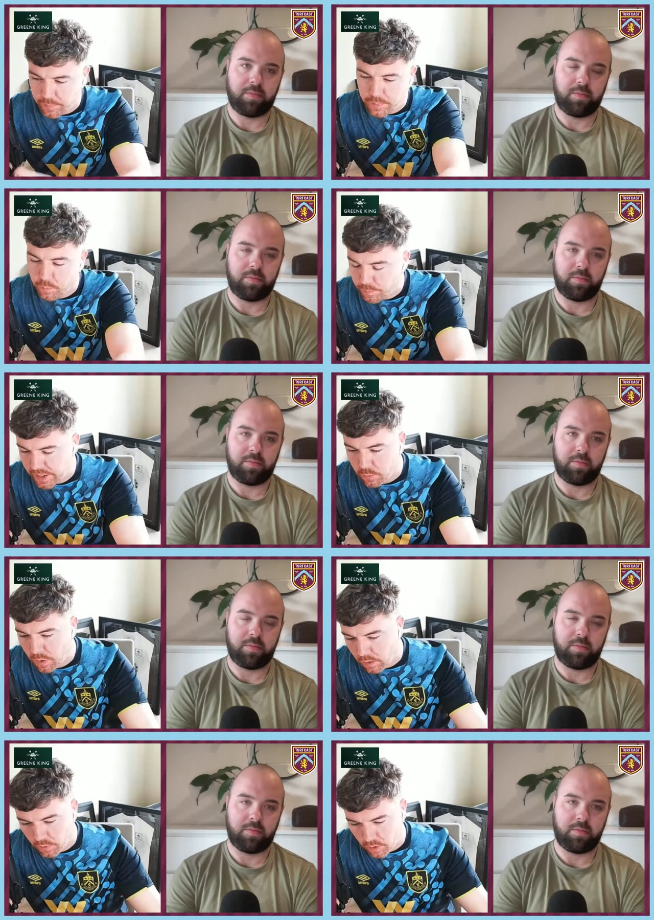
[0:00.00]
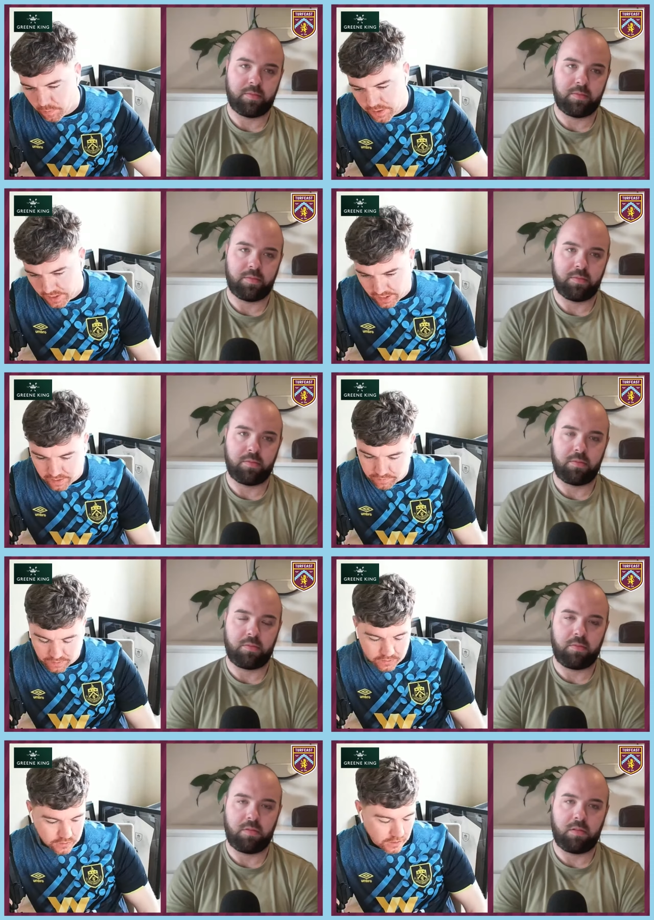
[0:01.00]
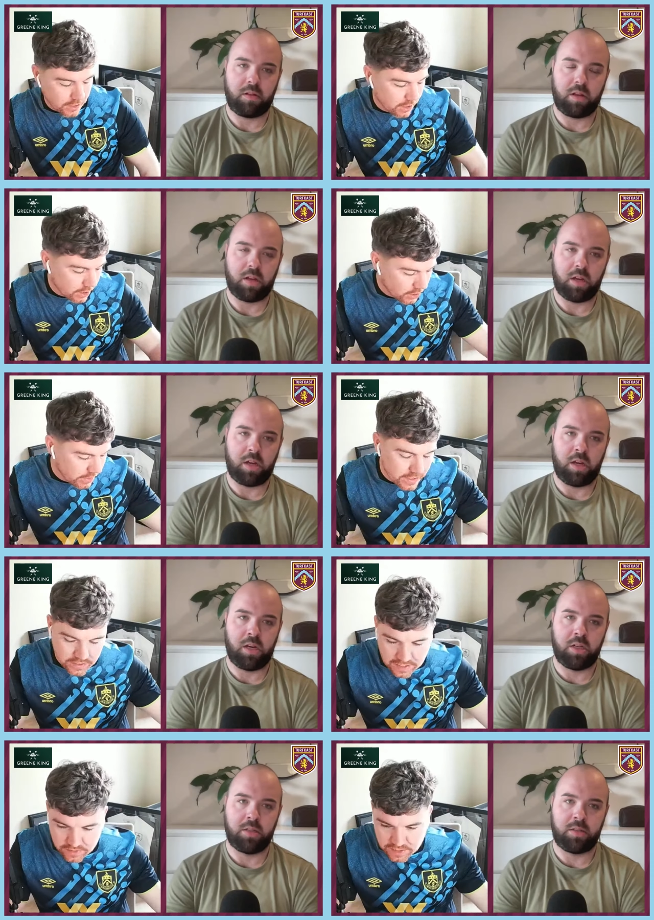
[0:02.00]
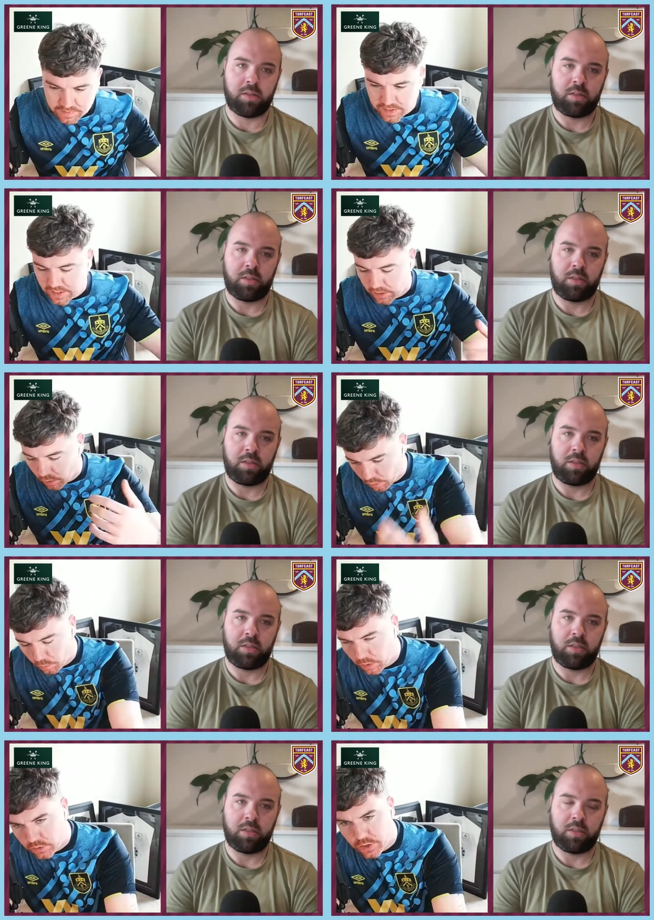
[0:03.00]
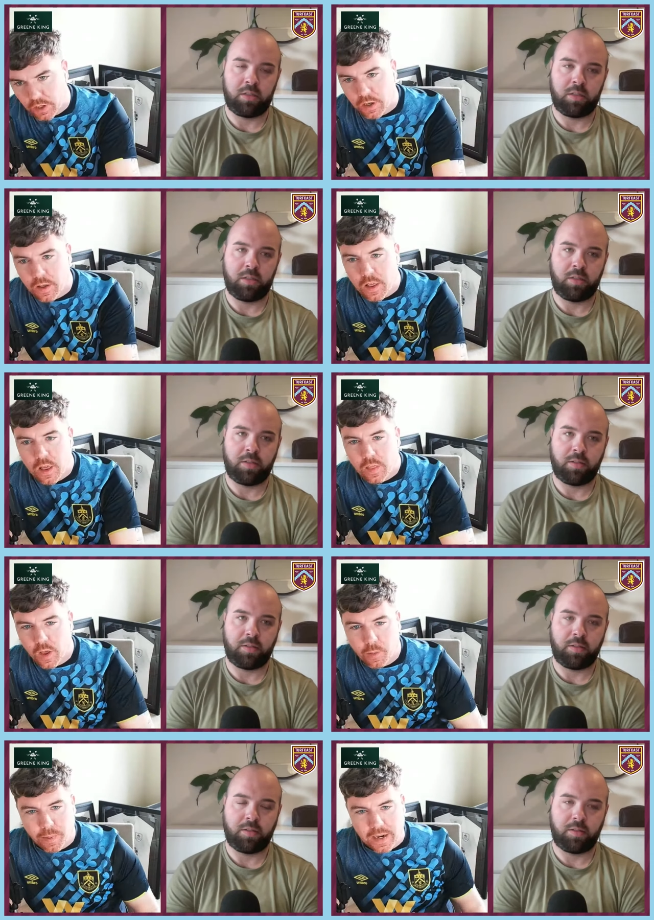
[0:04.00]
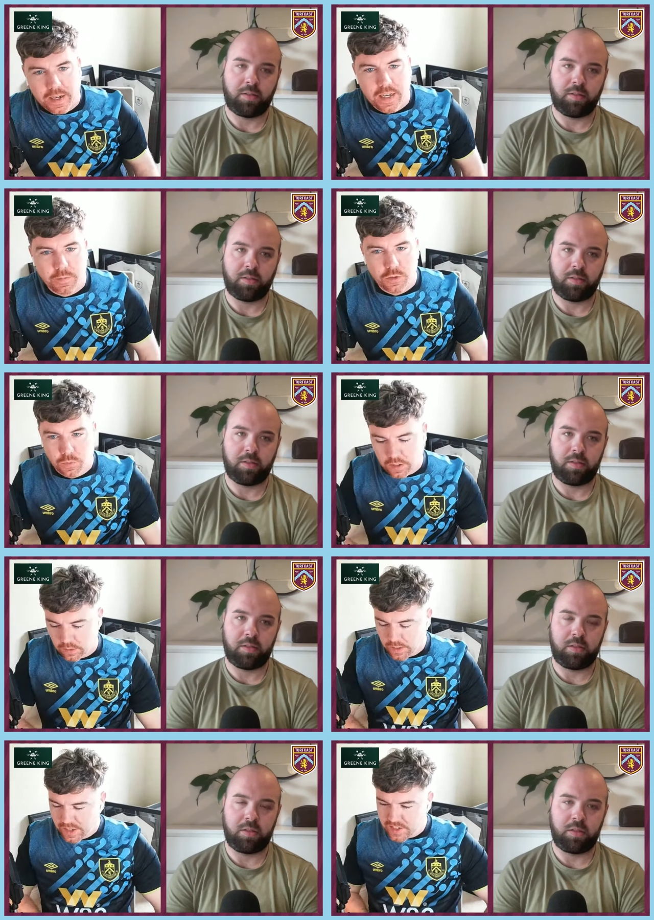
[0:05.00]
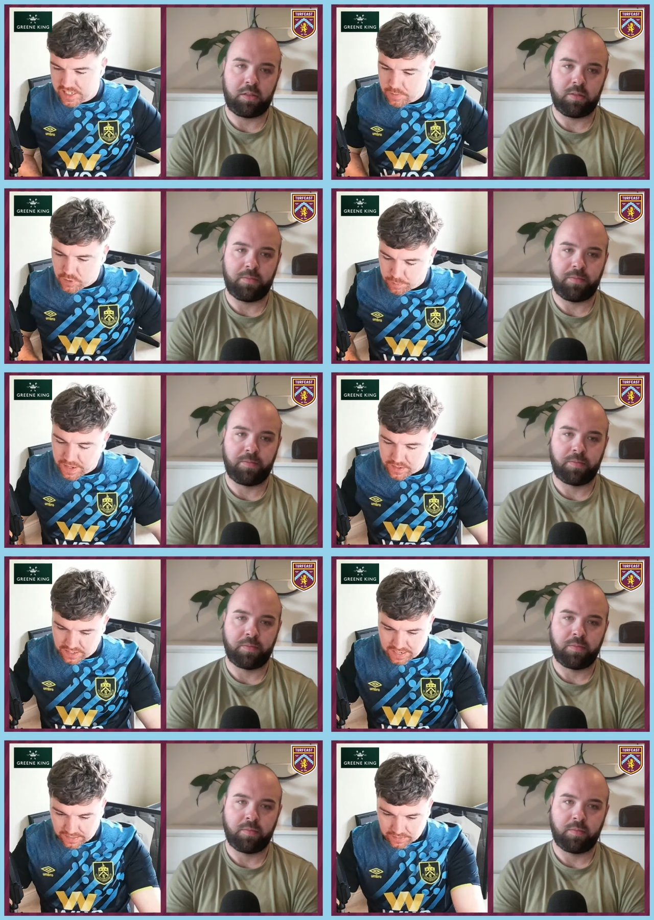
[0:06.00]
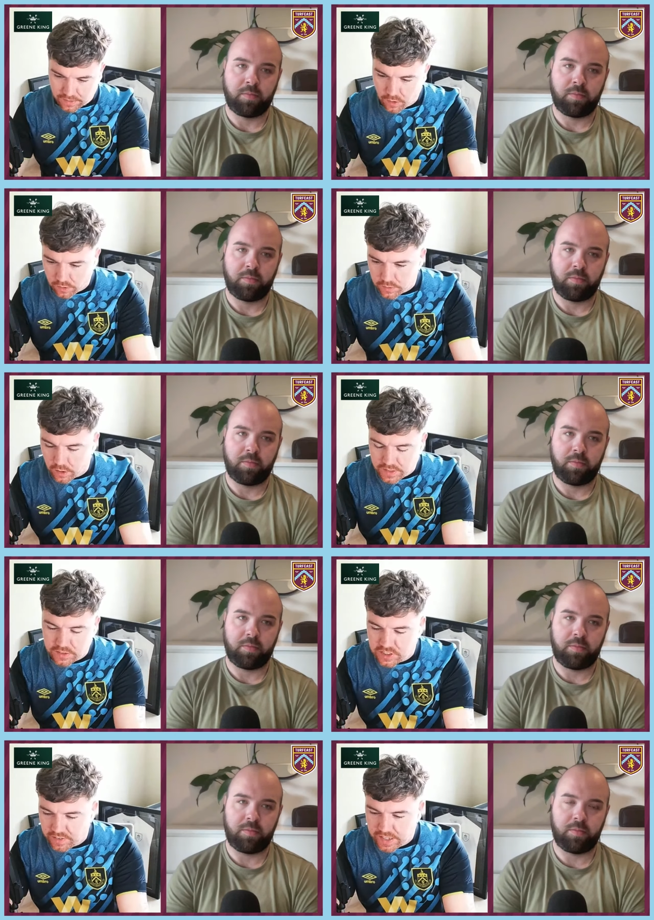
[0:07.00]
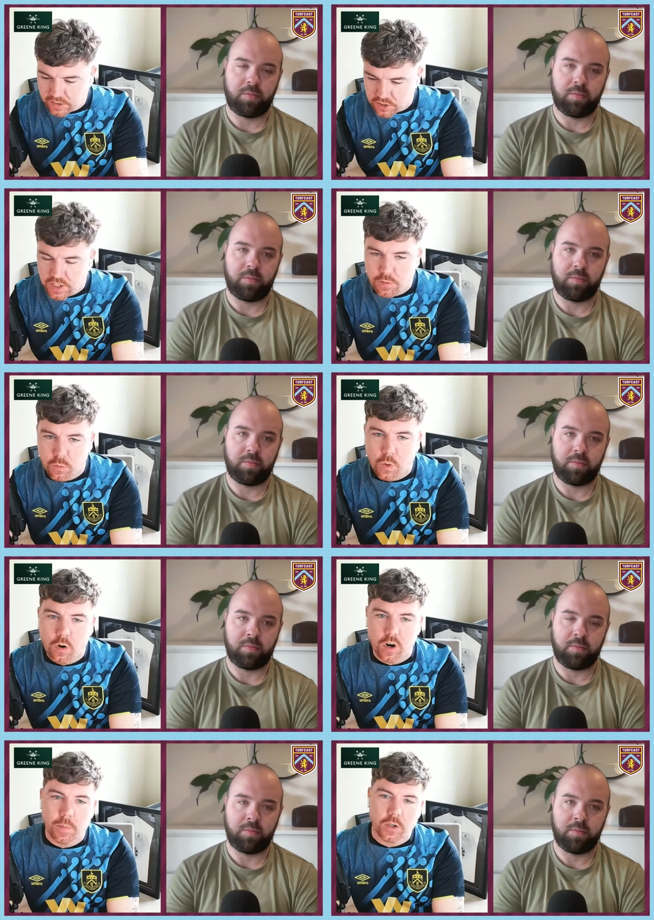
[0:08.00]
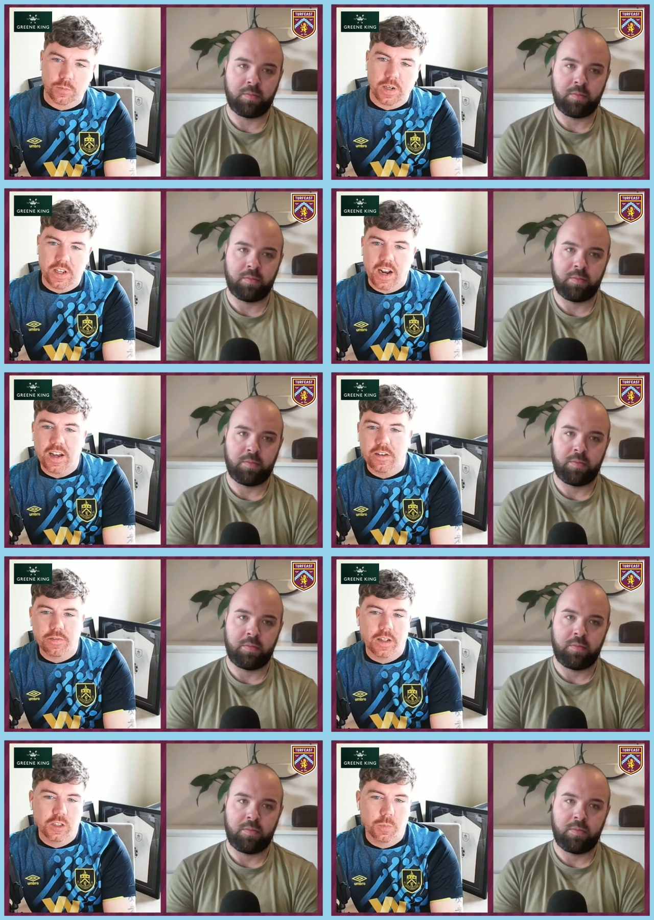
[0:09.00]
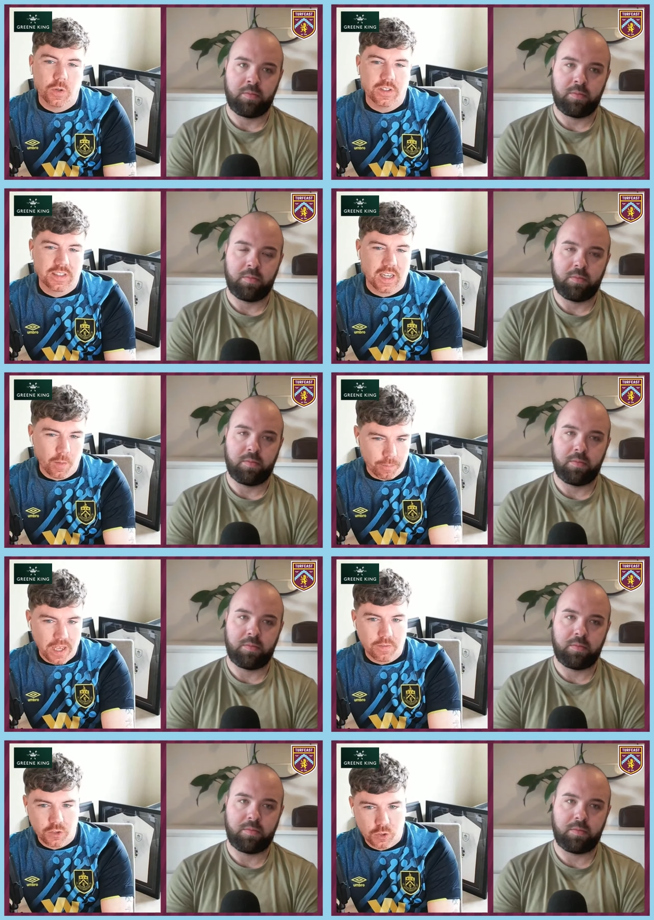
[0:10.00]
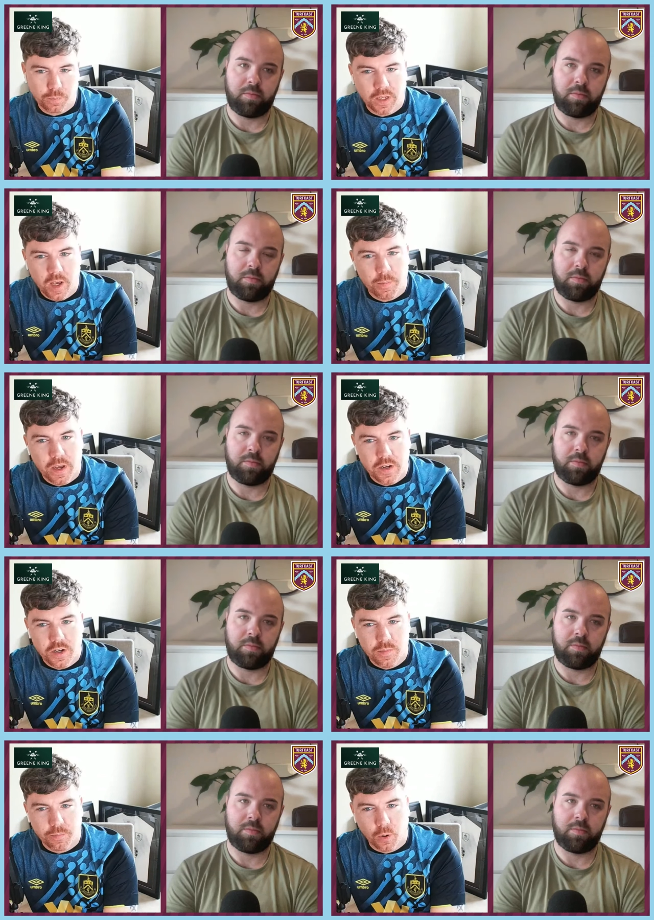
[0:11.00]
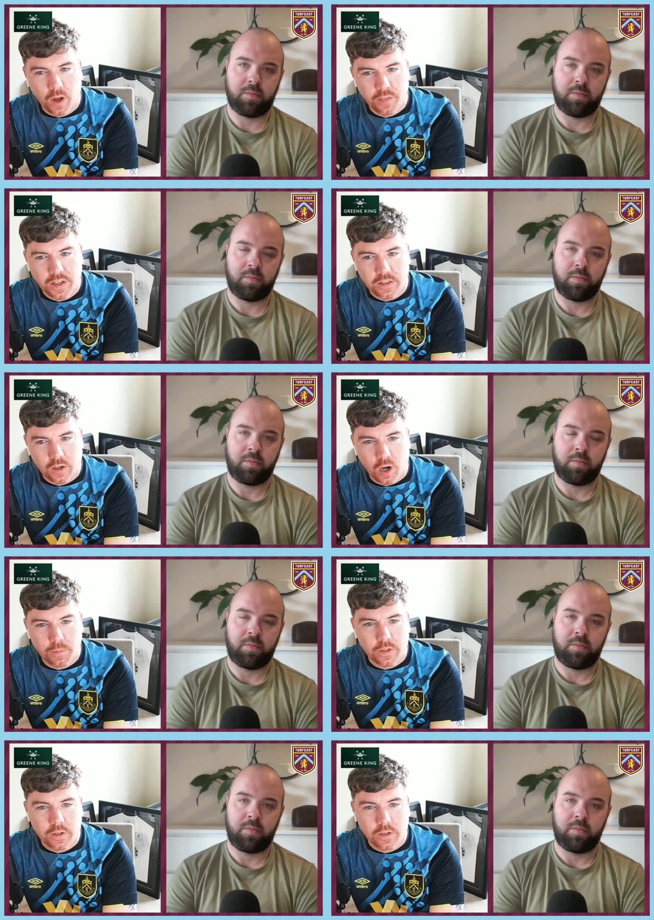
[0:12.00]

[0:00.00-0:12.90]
Speaker 1: big, well-known Man United fans are criticising him. Then you got other ones that are backing him as well. Seems to be there's like not necessarily a civil war amongst Man United fans, but it's a bit of a split opinion. But I think the common